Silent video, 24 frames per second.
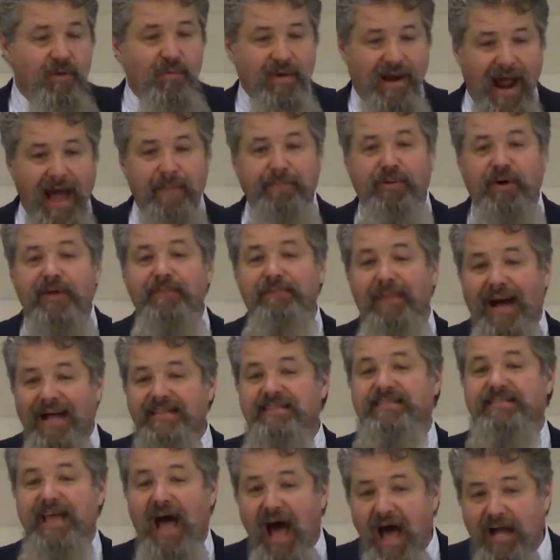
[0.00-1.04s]
When I put my
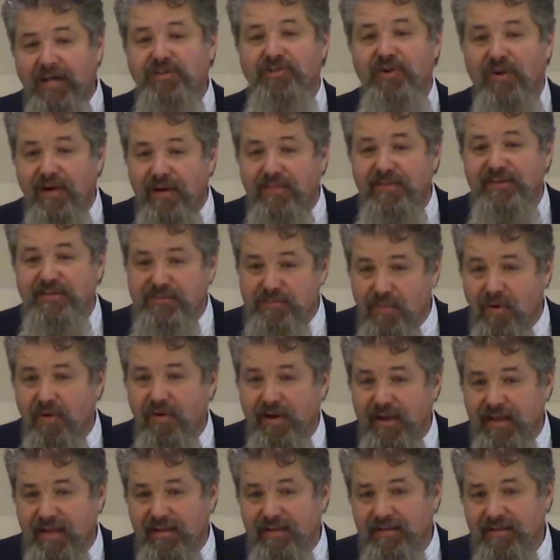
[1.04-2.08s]
socks on this
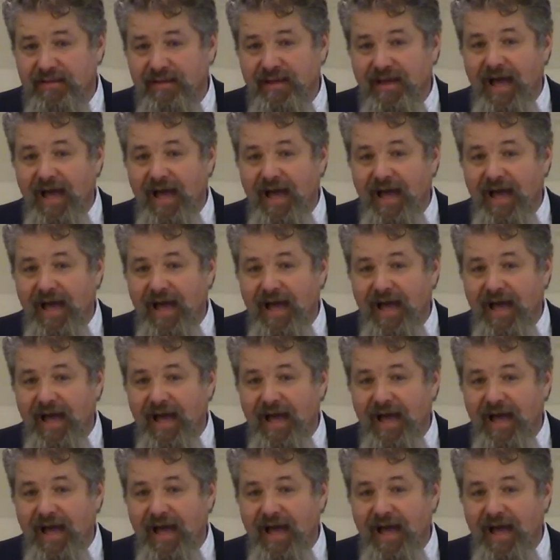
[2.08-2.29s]
morning,